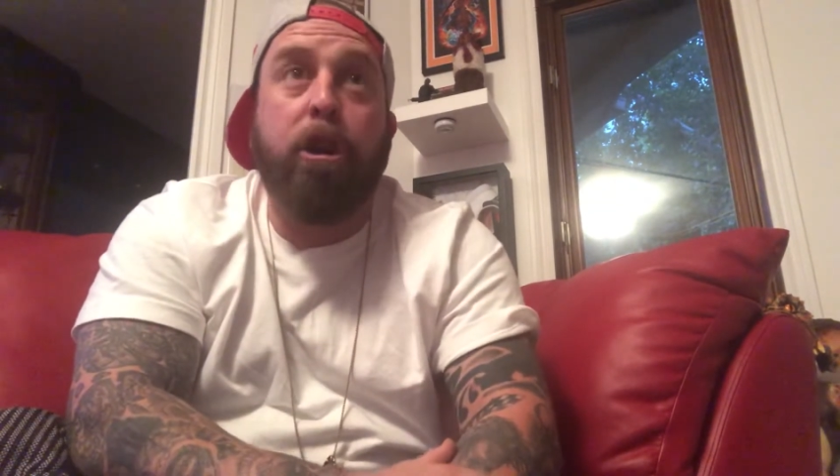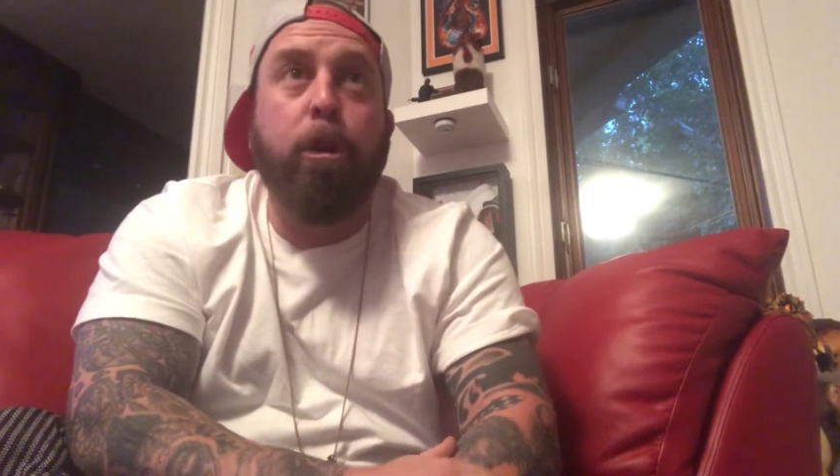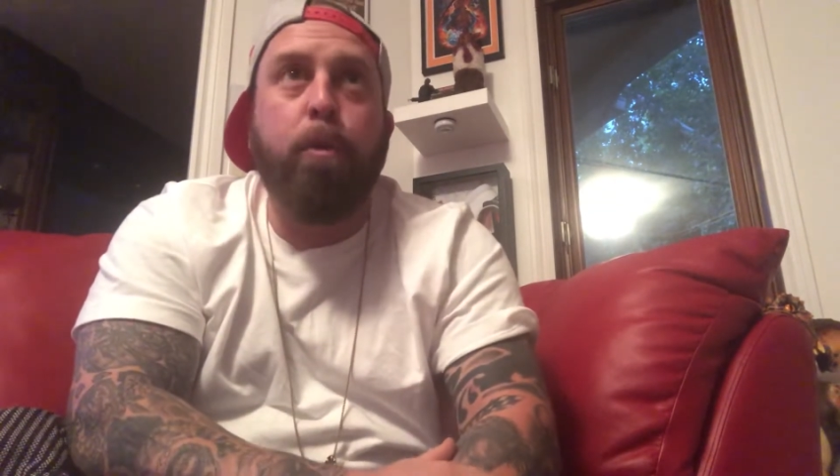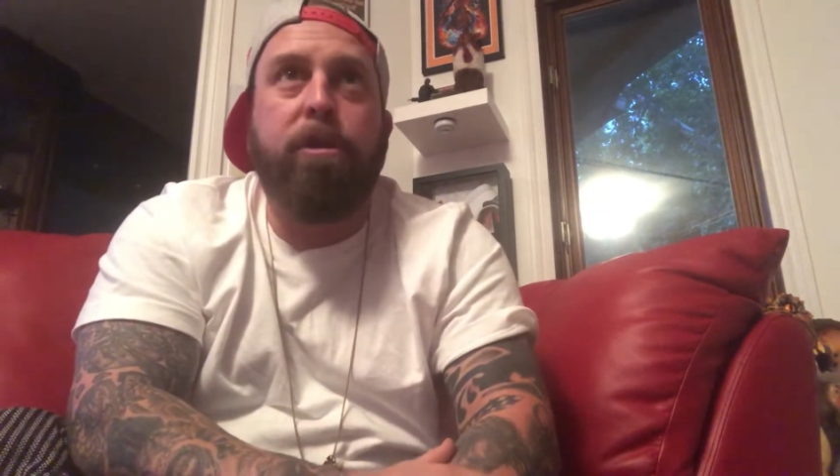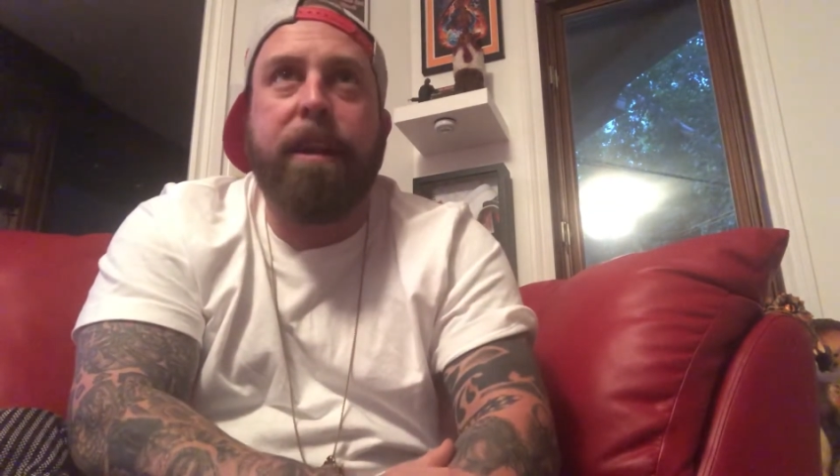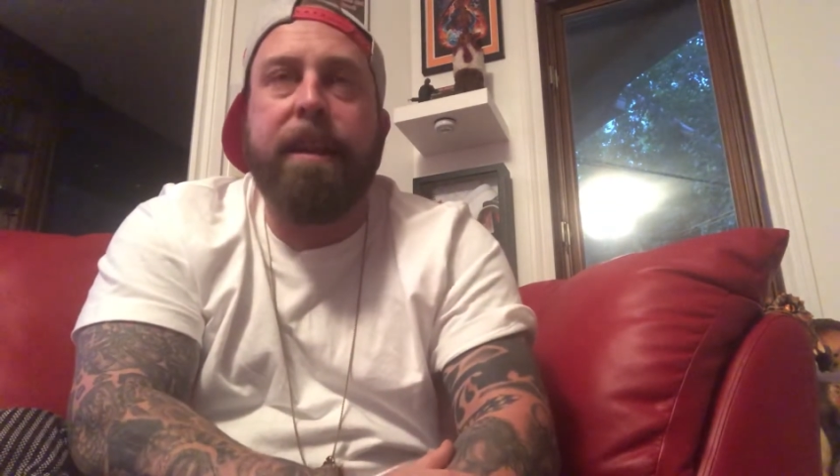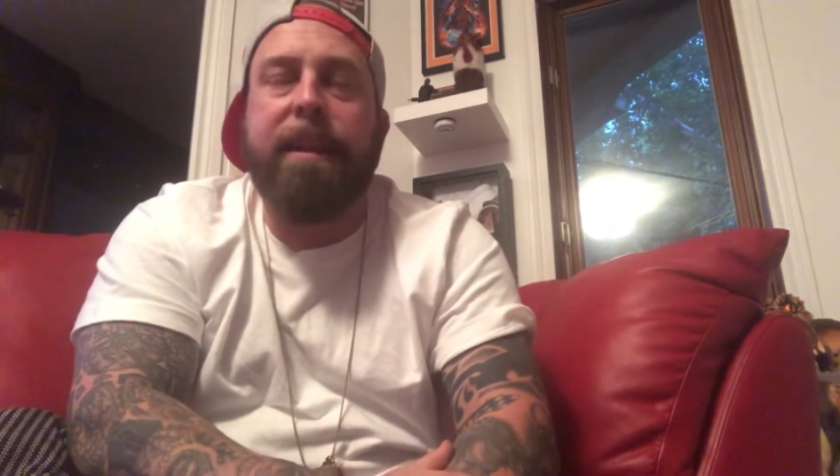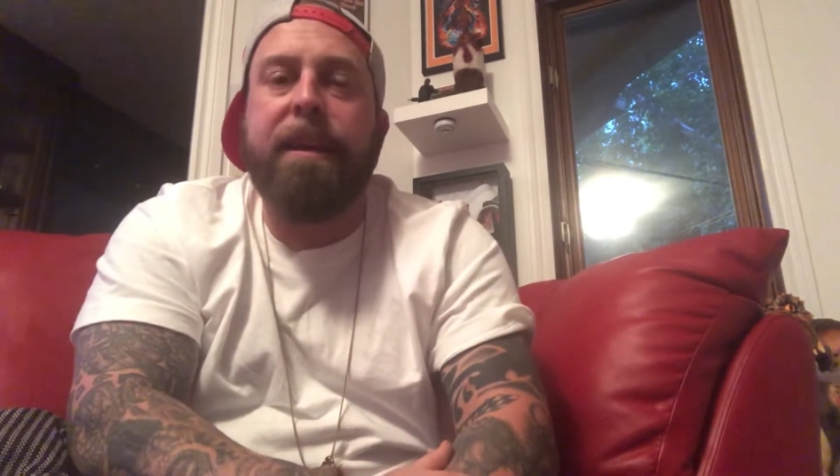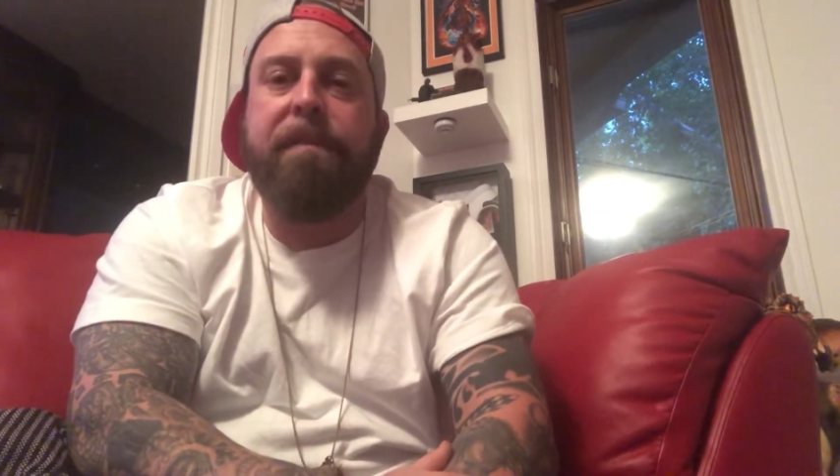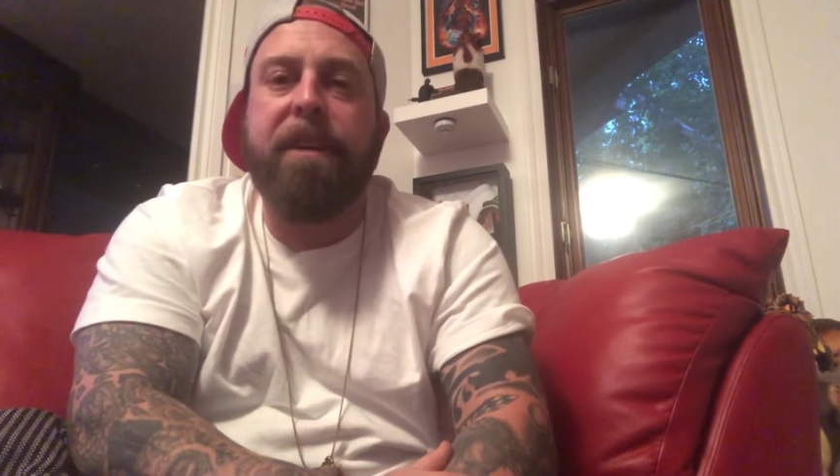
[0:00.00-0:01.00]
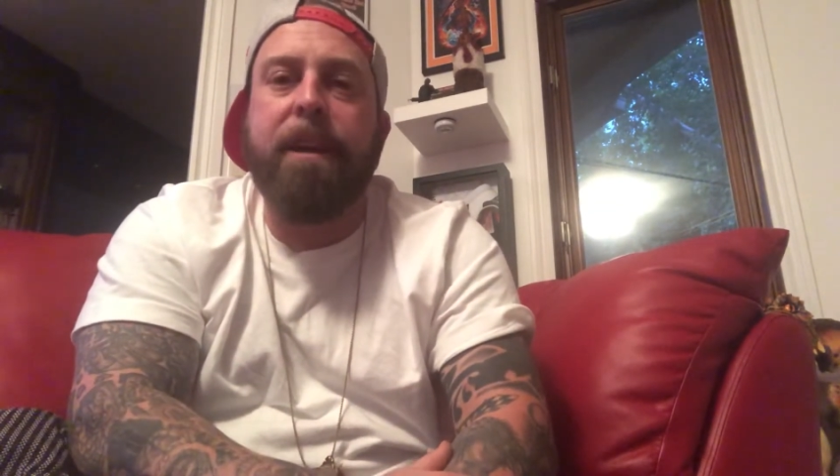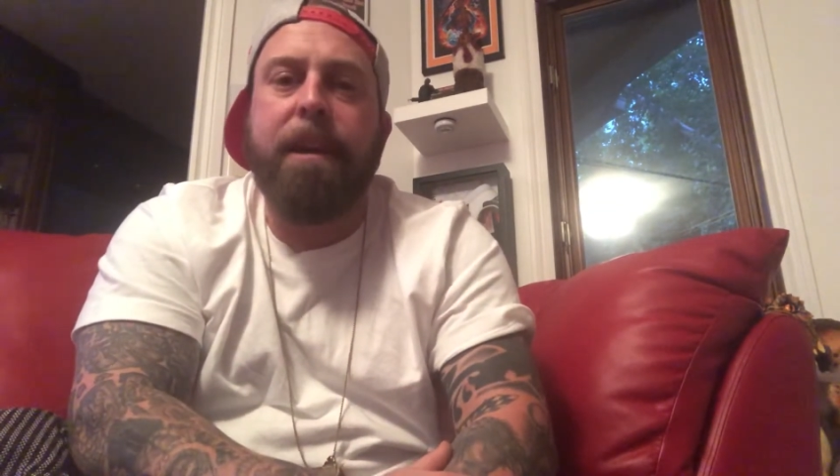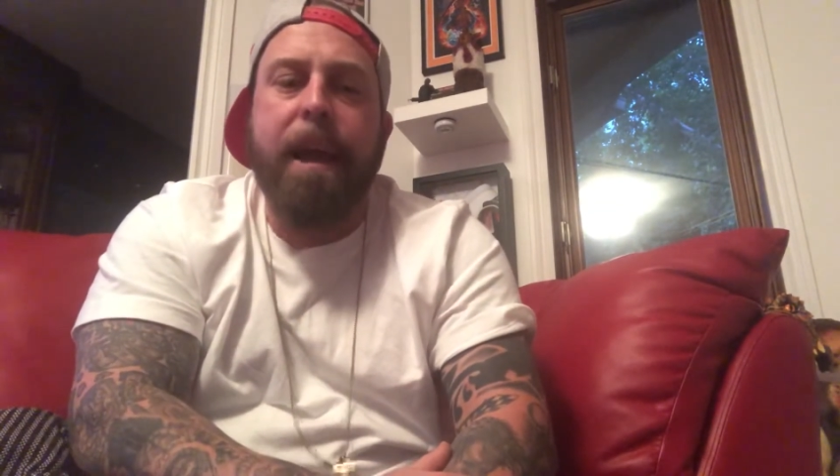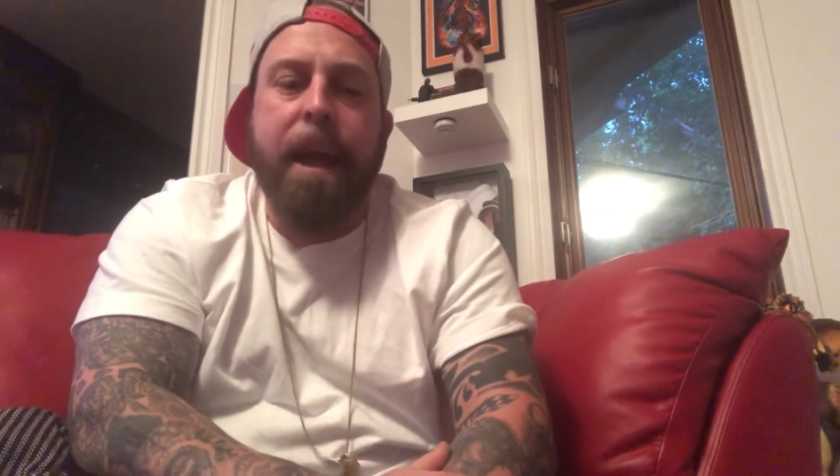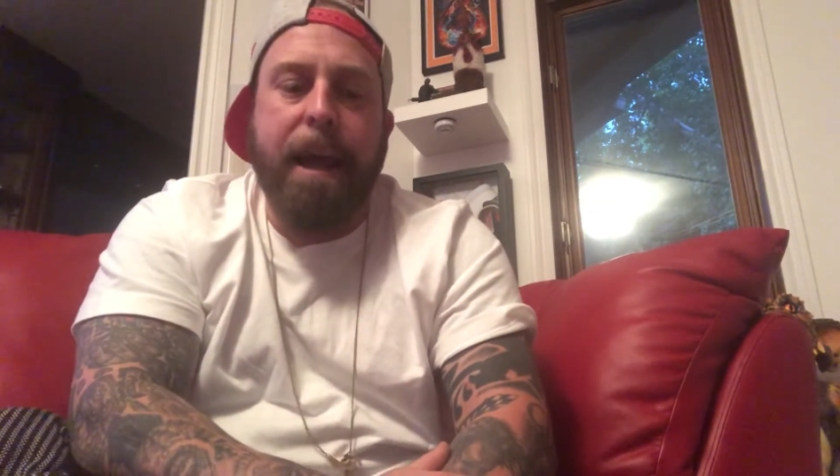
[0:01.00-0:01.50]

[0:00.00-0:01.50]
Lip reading: glued to the TV,